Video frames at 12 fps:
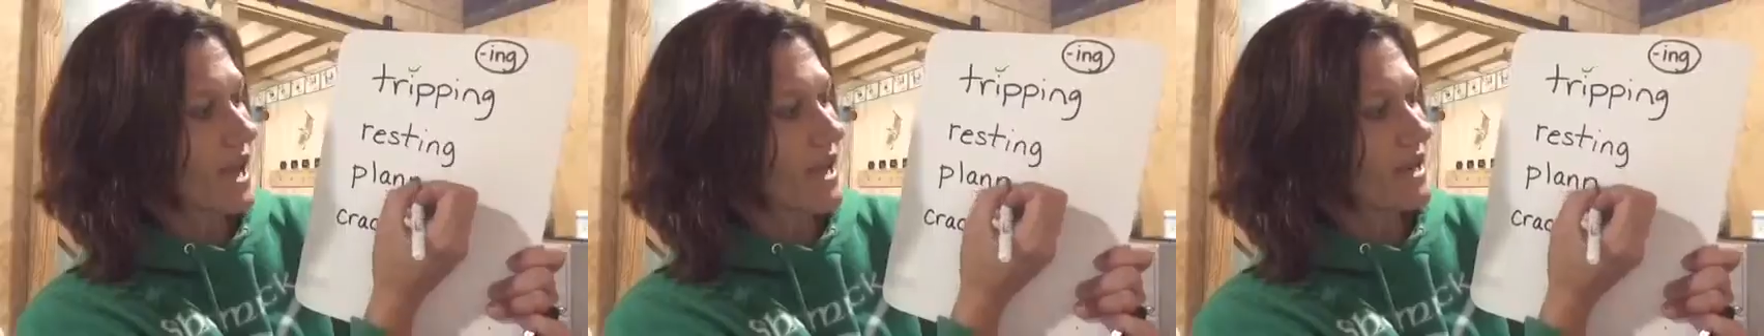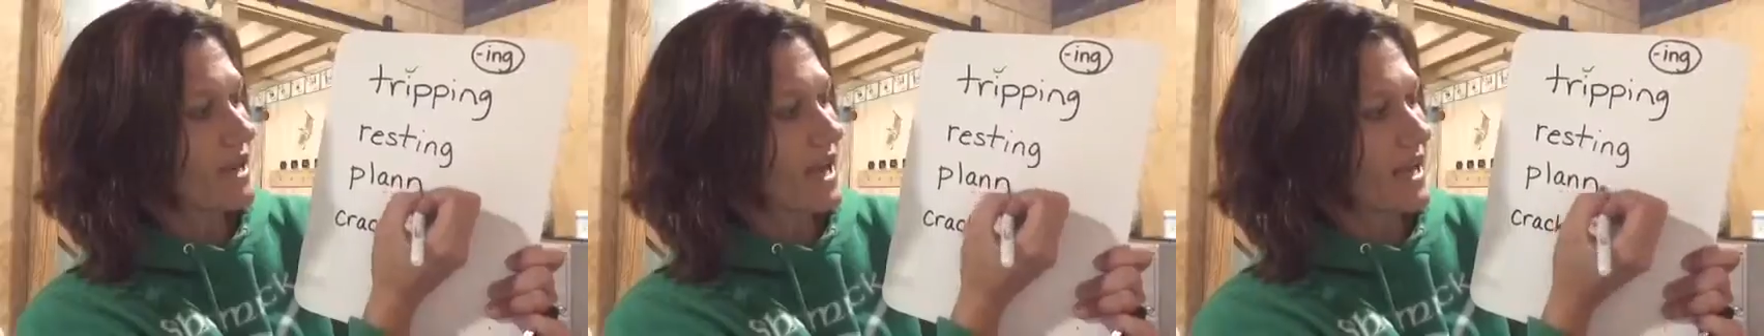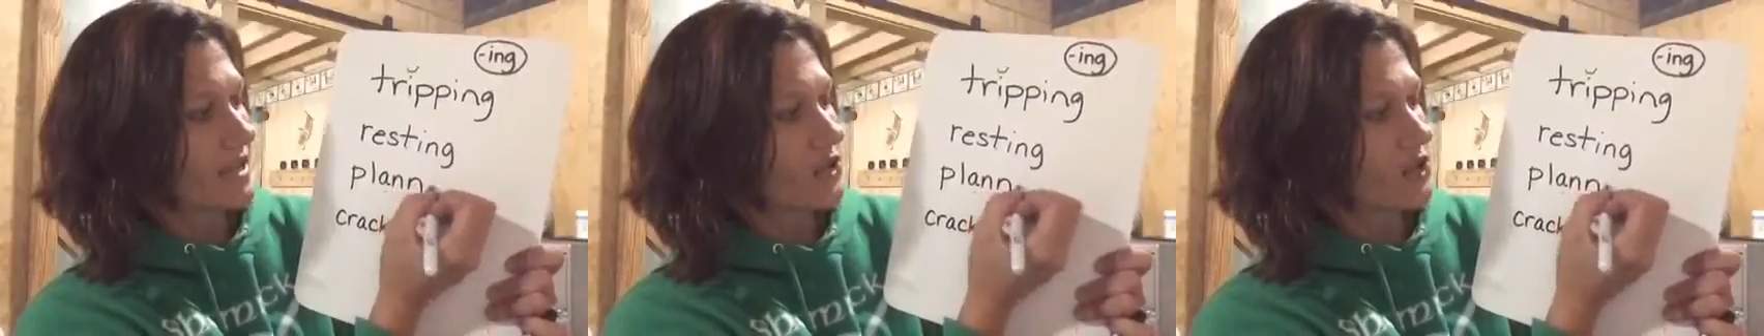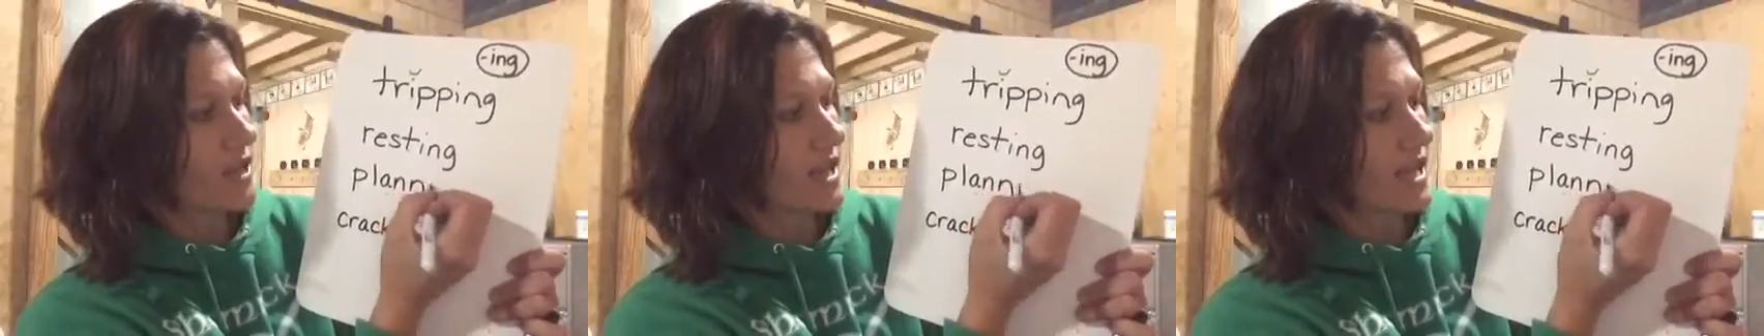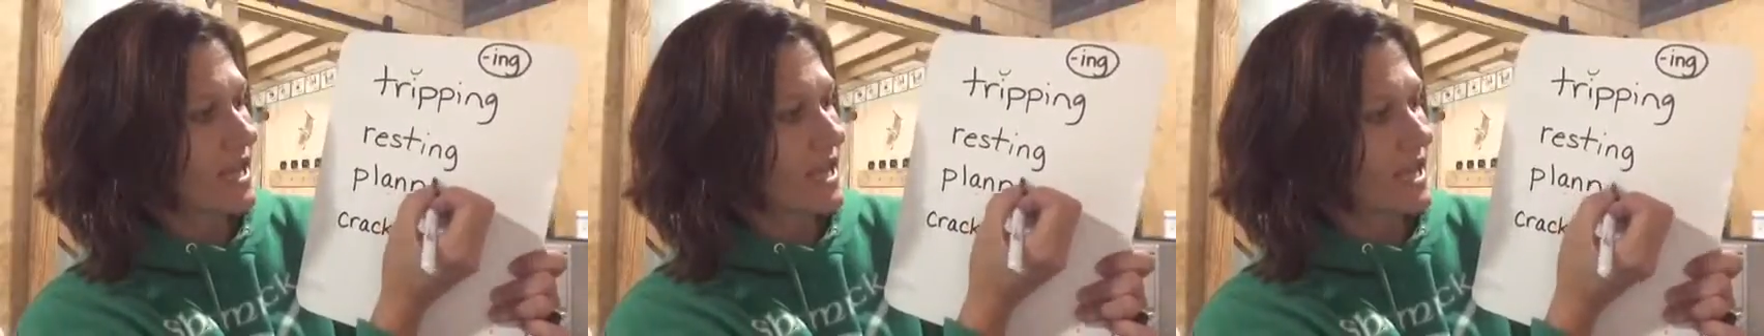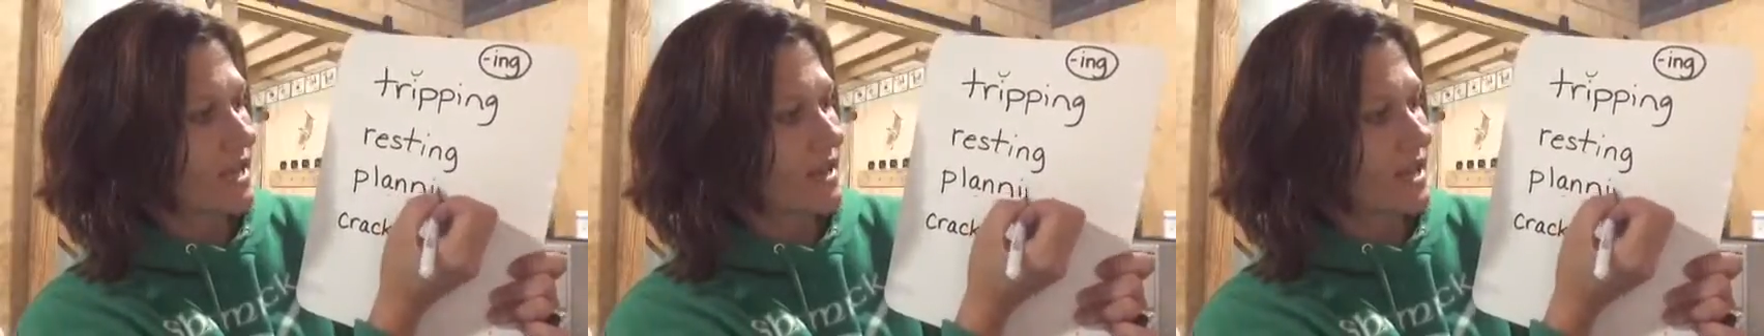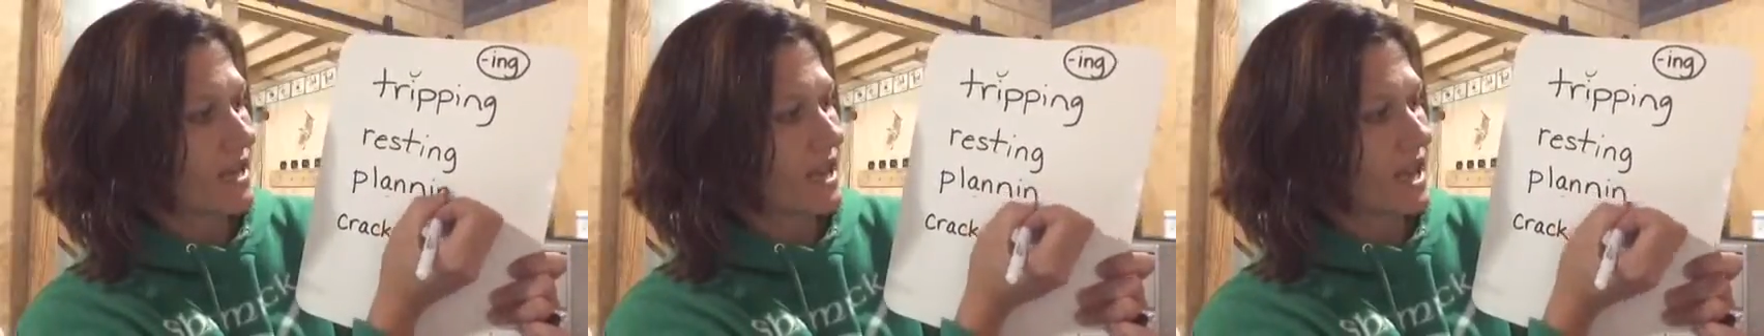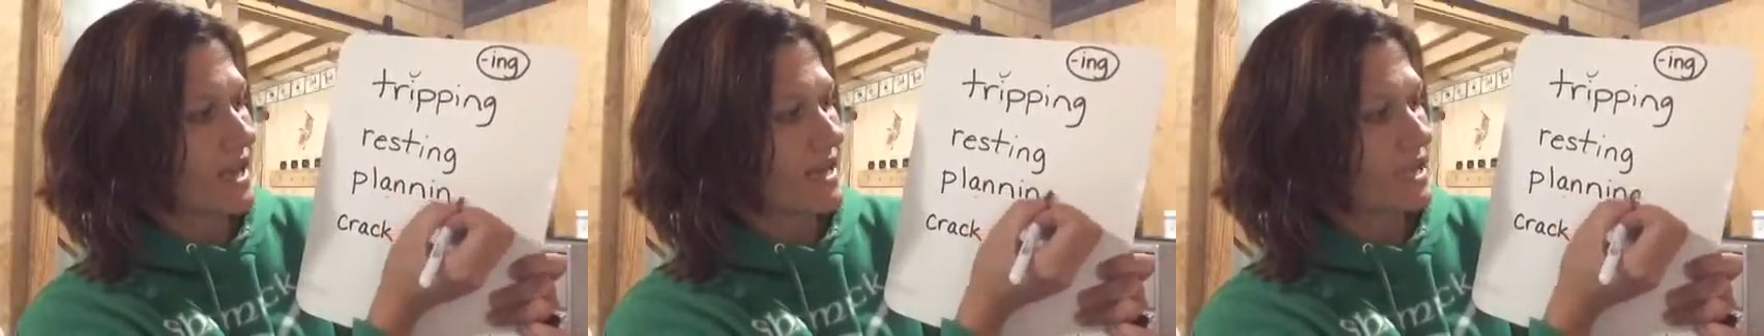add an extra N and
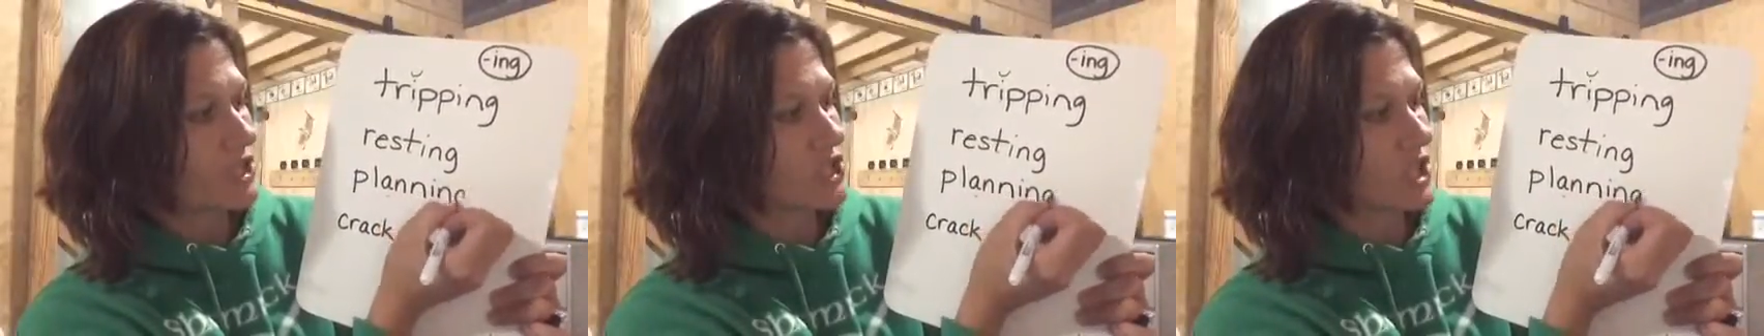ing.